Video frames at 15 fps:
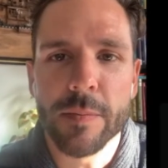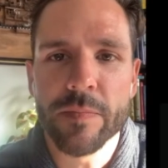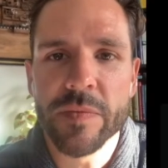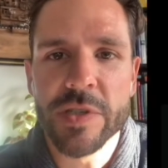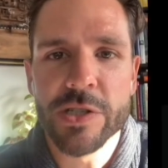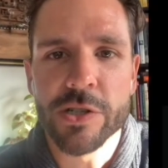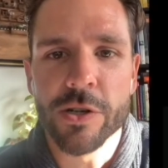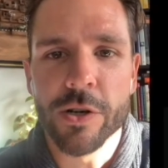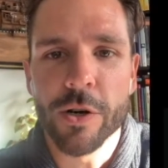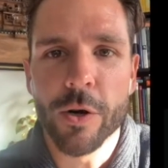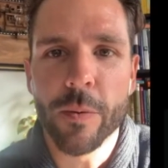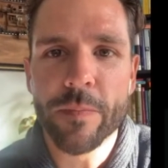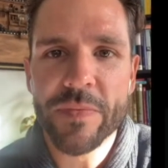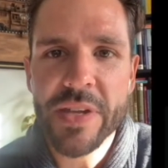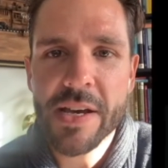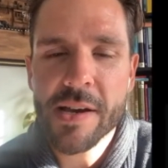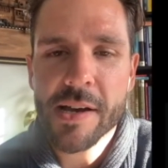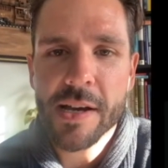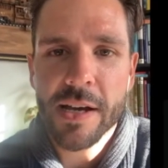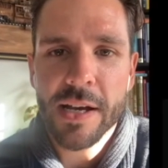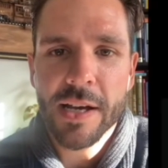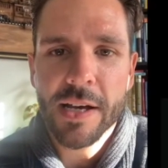So
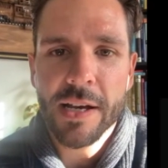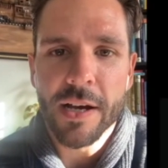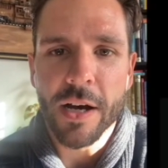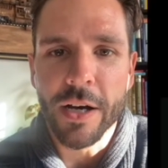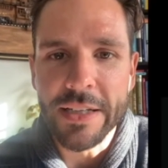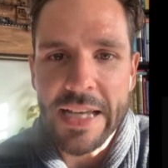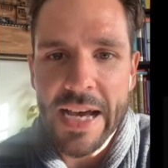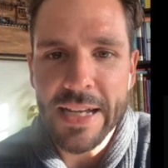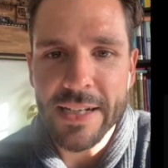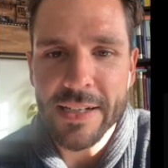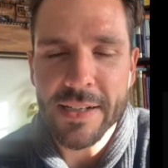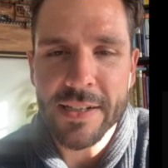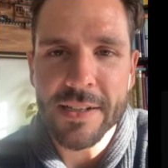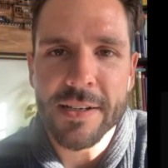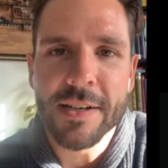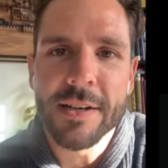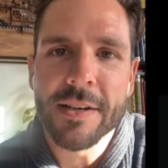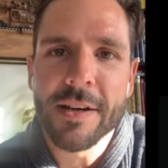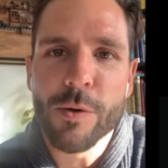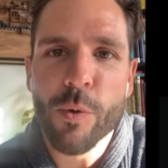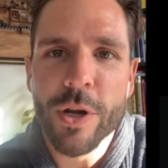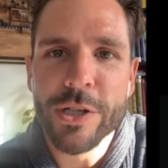on that,
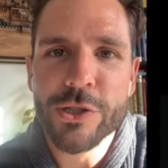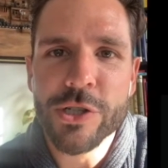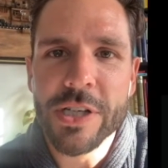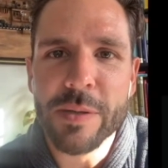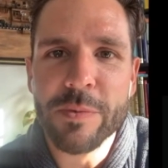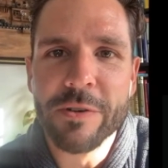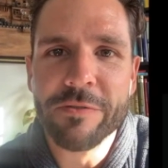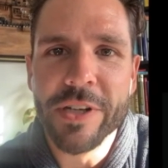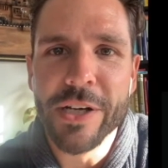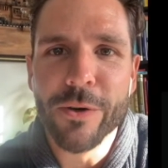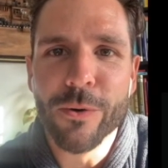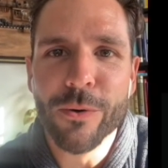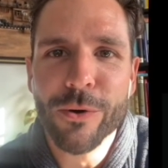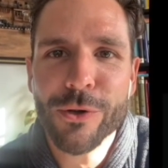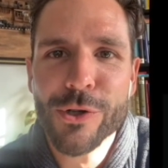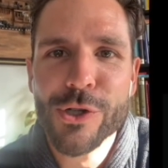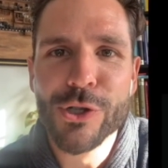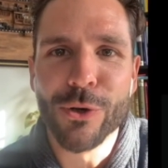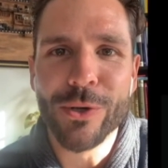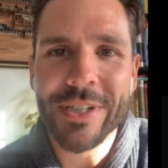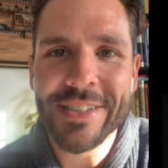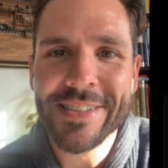I wanted to keep the video
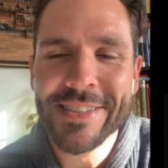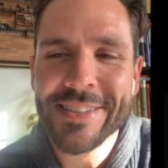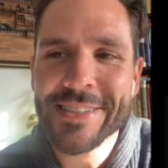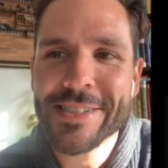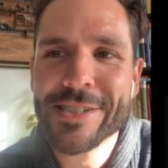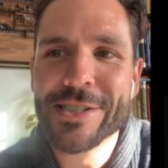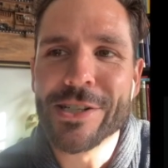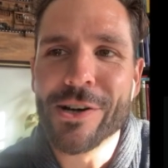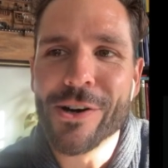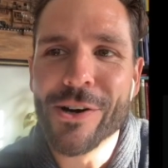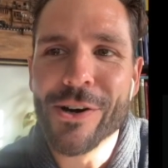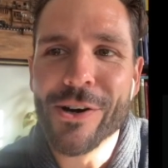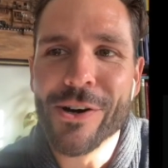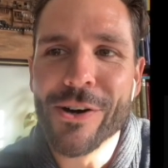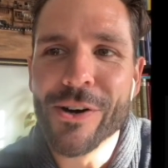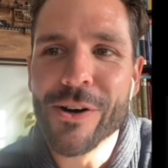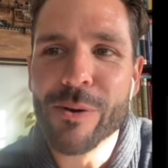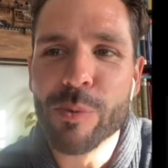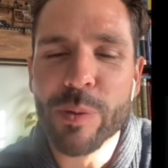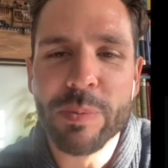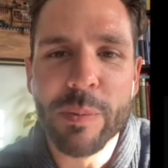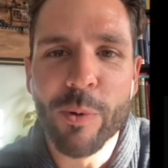short.
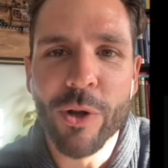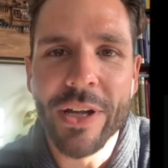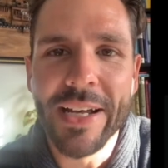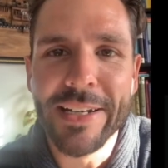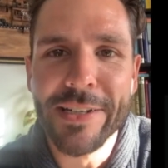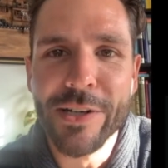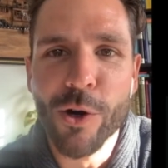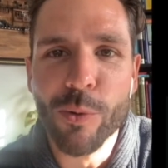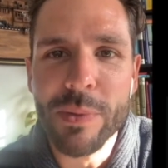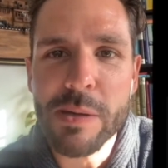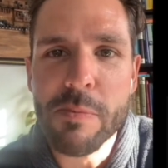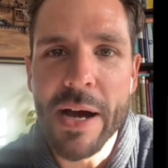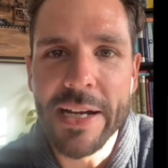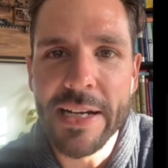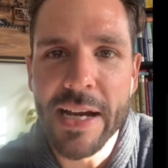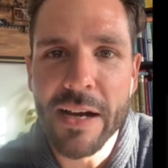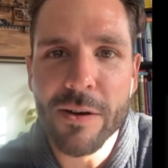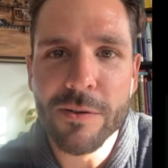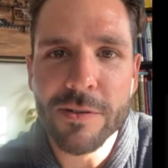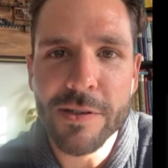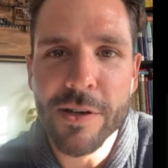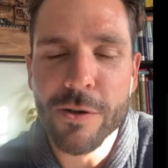But people that know me by
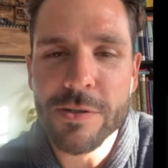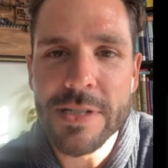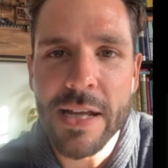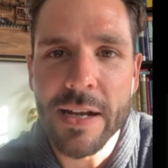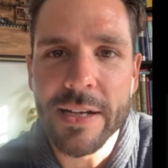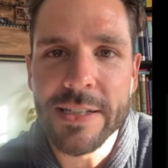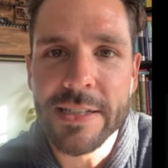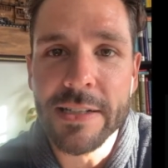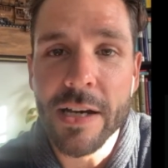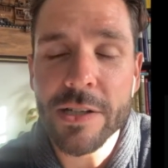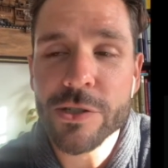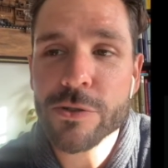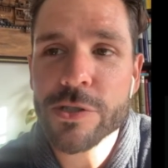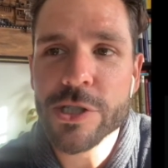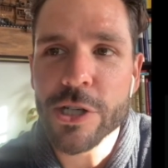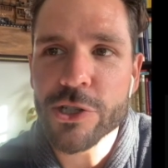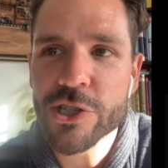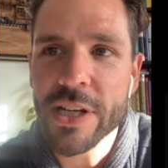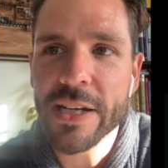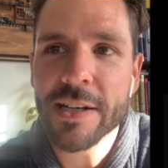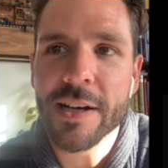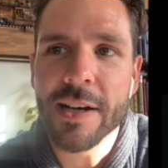now knows that I cannot do such
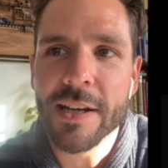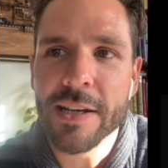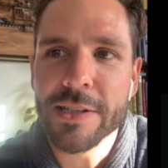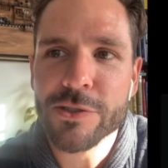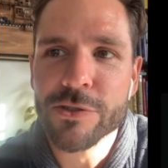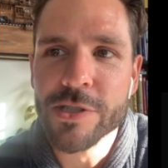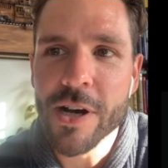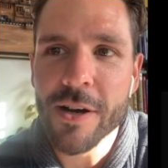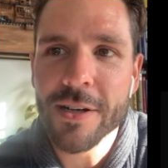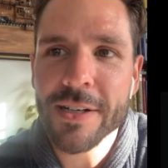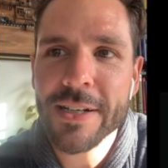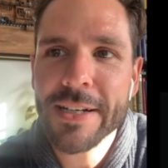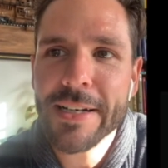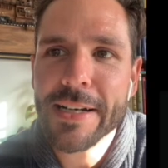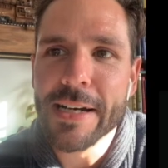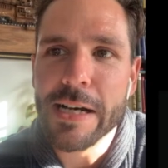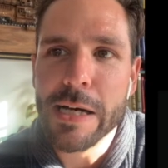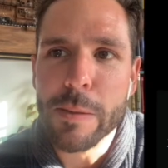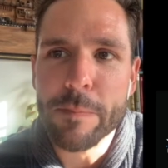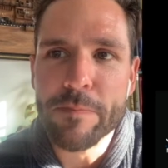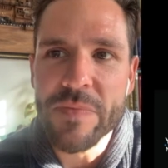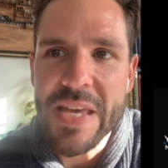thing. I like to talk.
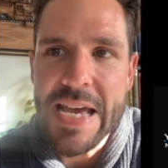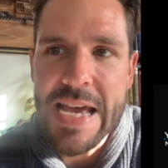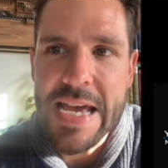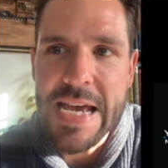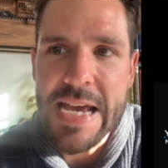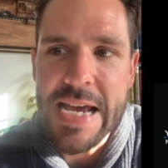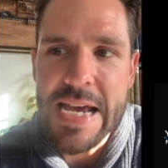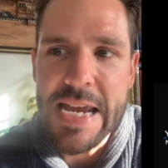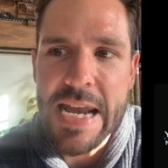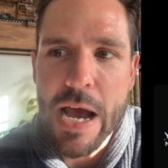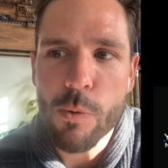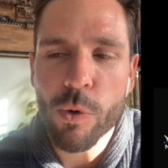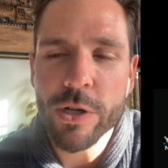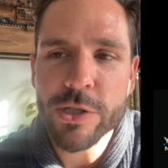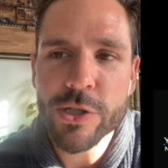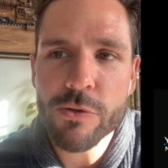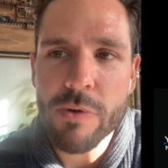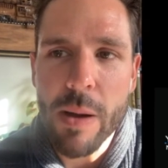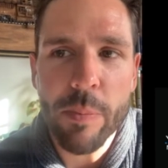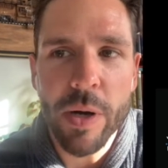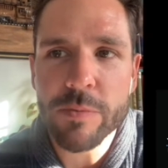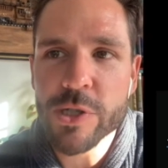And I want to
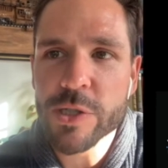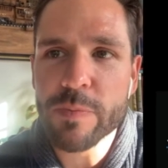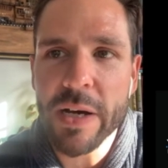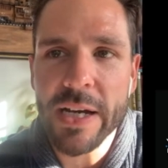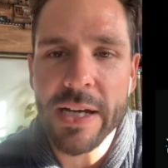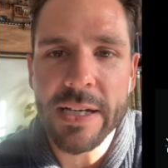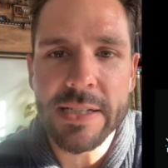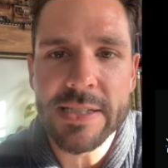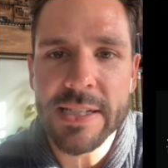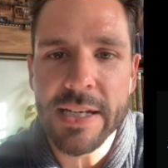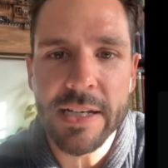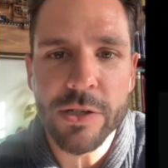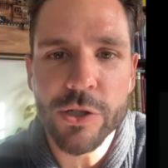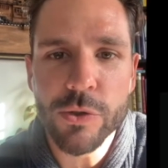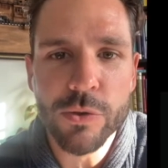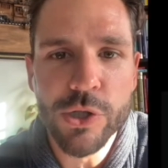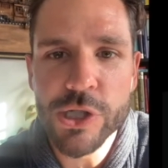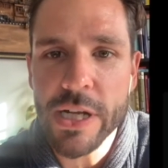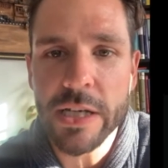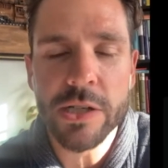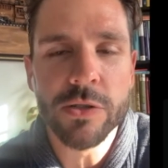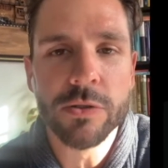wrap up just by saying a huge
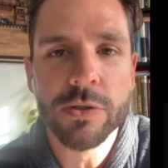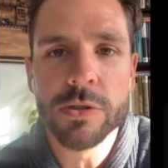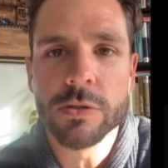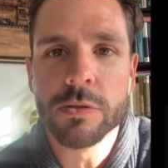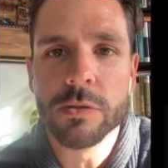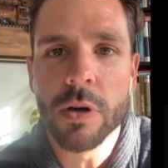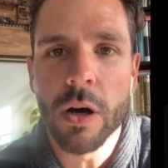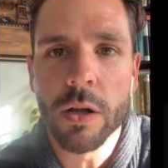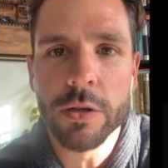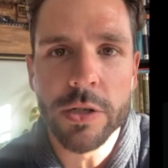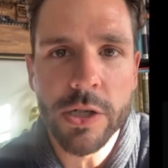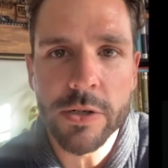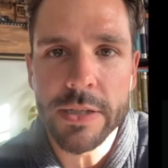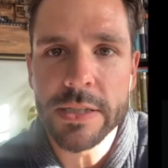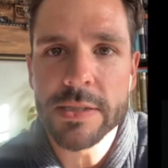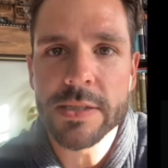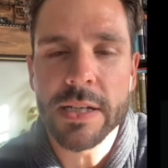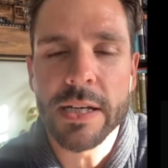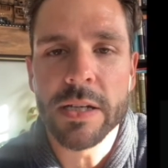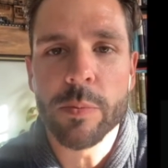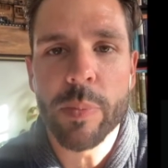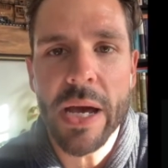thank you to all the current
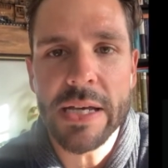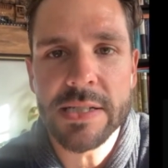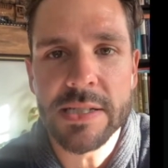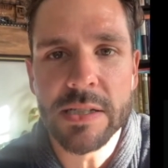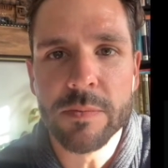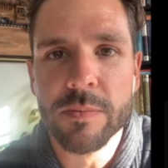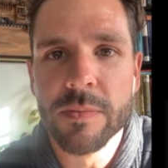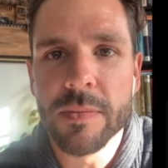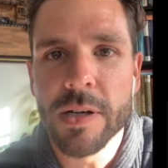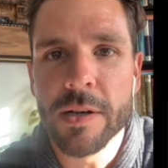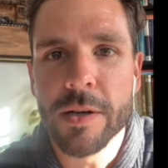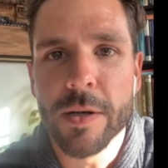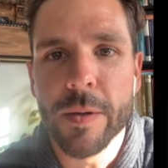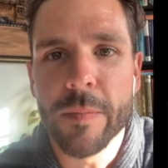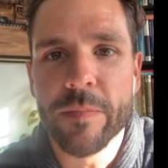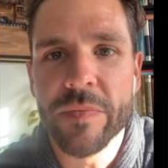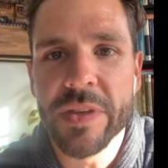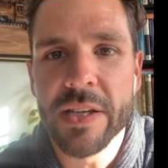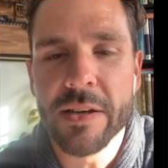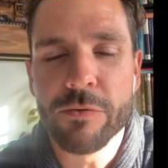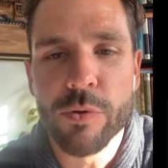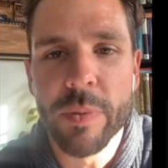and the past team,
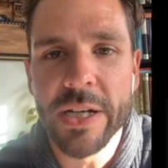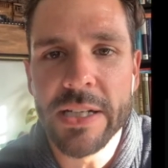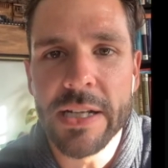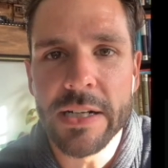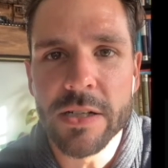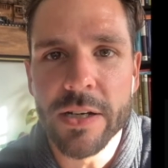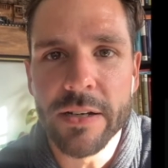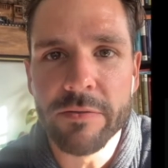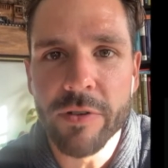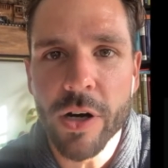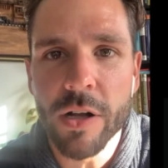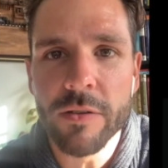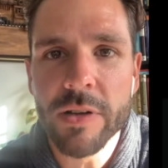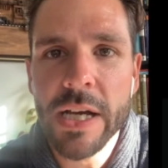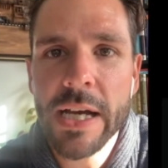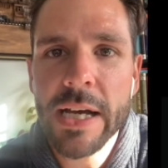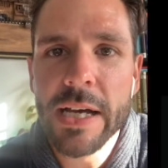everybody that got involved.